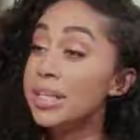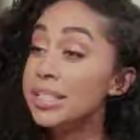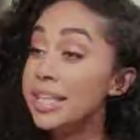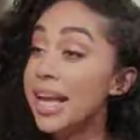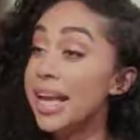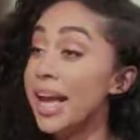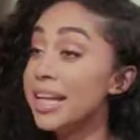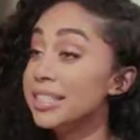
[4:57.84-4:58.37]
want to
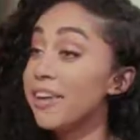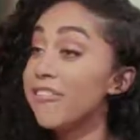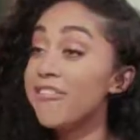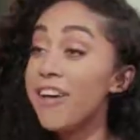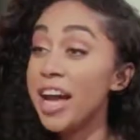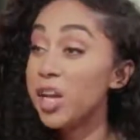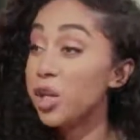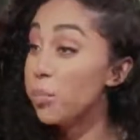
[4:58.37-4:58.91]
say, as a
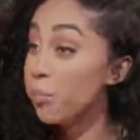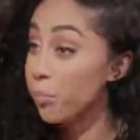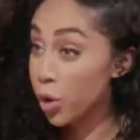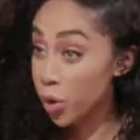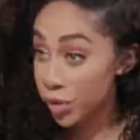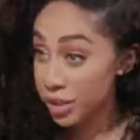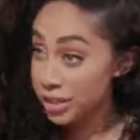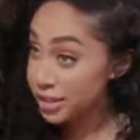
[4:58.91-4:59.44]
final
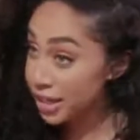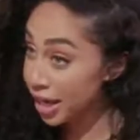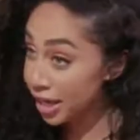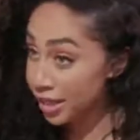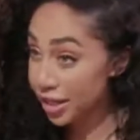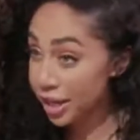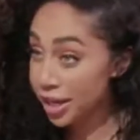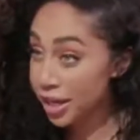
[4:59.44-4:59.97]
bonus
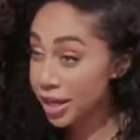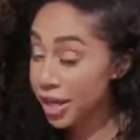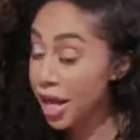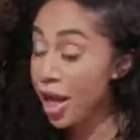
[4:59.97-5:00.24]
technique,